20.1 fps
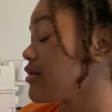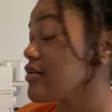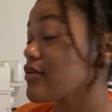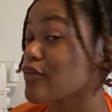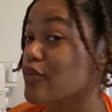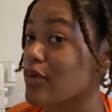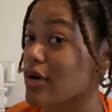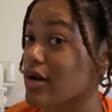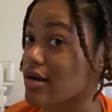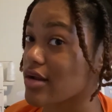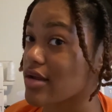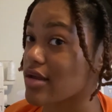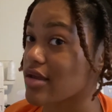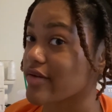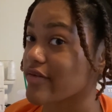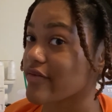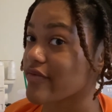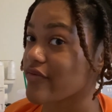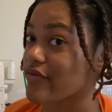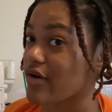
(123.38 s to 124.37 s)
want to
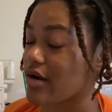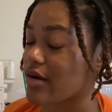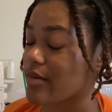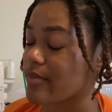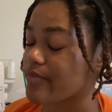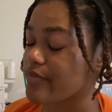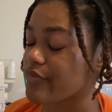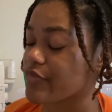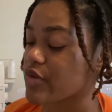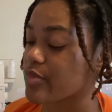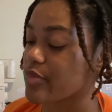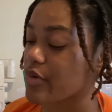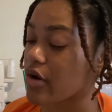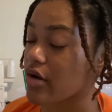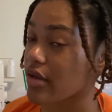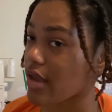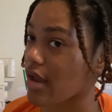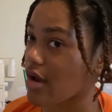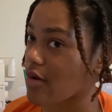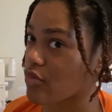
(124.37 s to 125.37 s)
give the ball
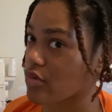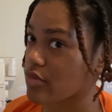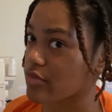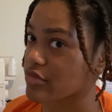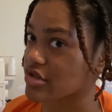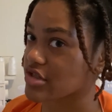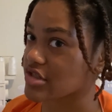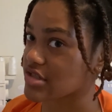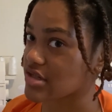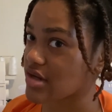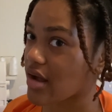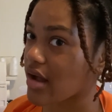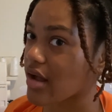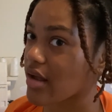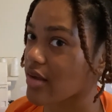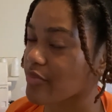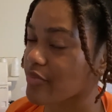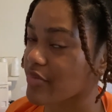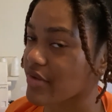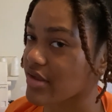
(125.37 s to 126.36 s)
gown one more shot
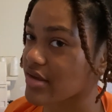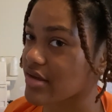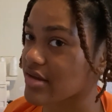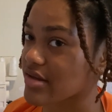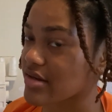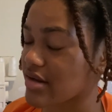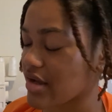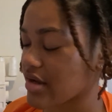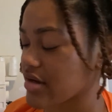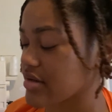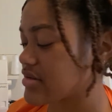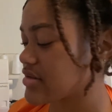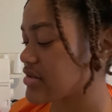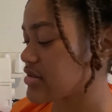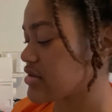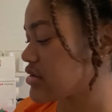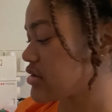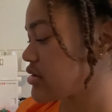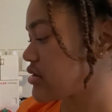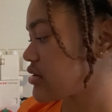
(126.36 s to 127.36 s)
being
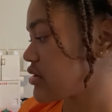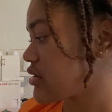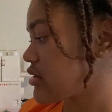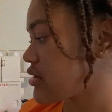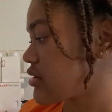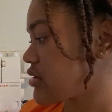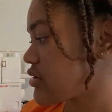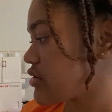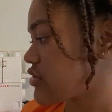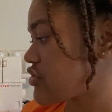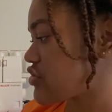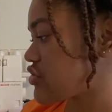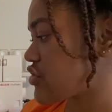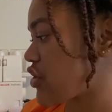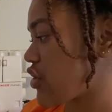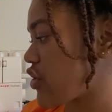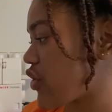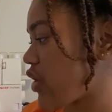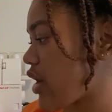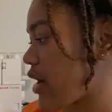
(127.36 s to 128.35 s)
connected,
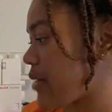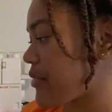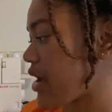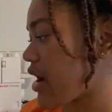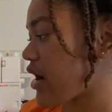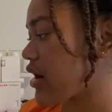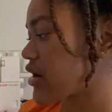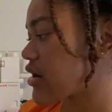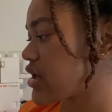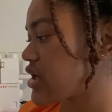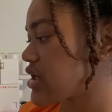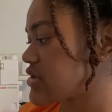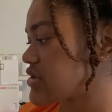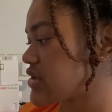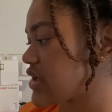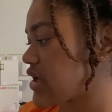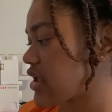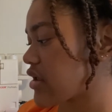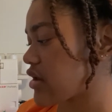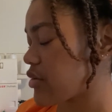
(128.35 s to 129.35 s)
so I'm not gonna
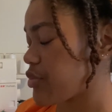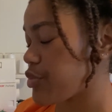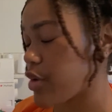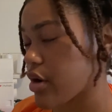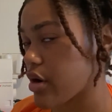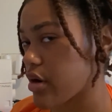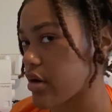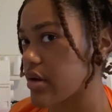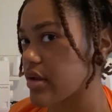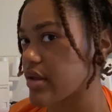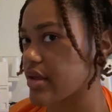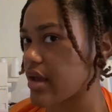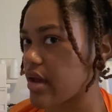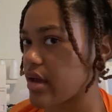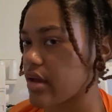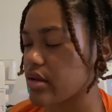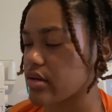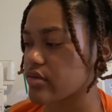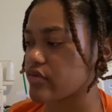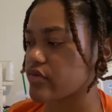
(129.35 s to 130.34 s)
take it apart
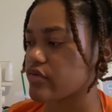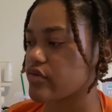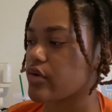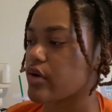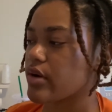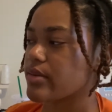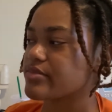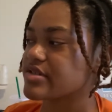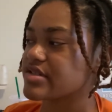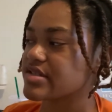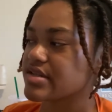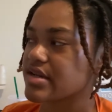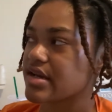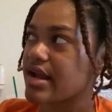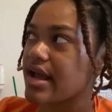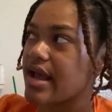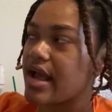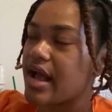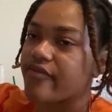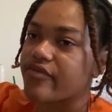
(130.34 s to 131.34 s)
yet. So I'm just
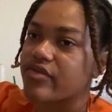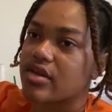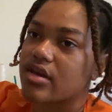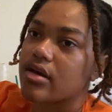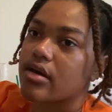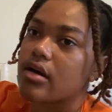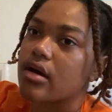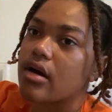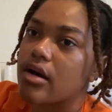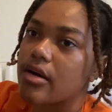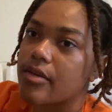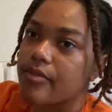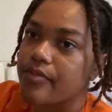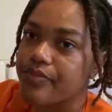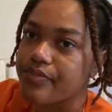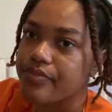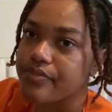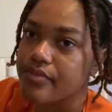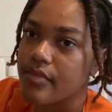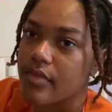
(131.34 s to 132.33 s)
gonna have to
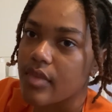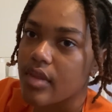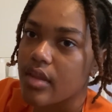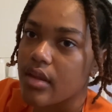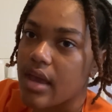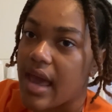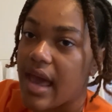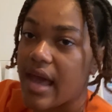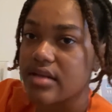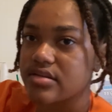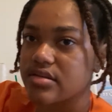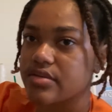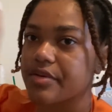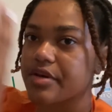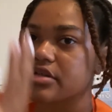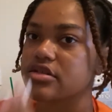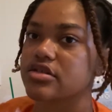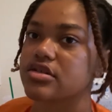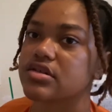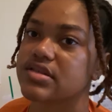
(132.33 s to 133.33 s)
add some
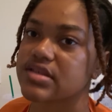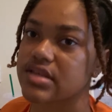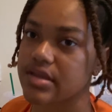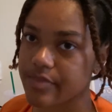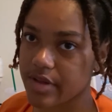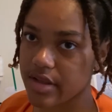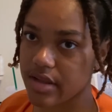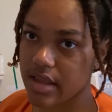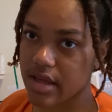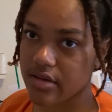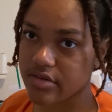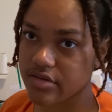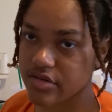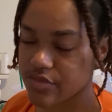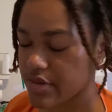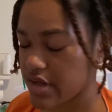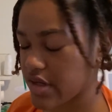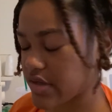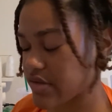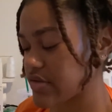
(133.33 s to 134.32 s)
extra seam allowance
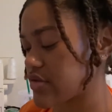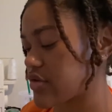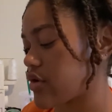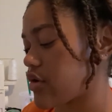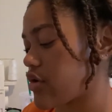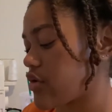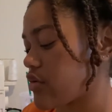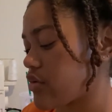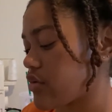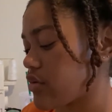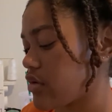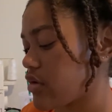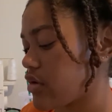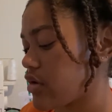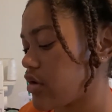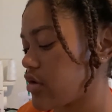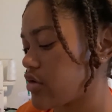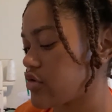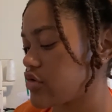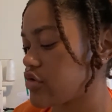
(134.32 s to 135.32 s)
when I sew
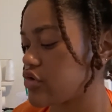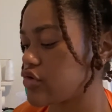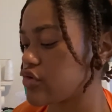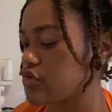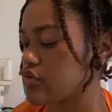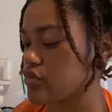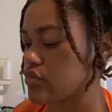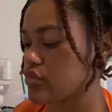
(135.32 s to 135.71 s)
to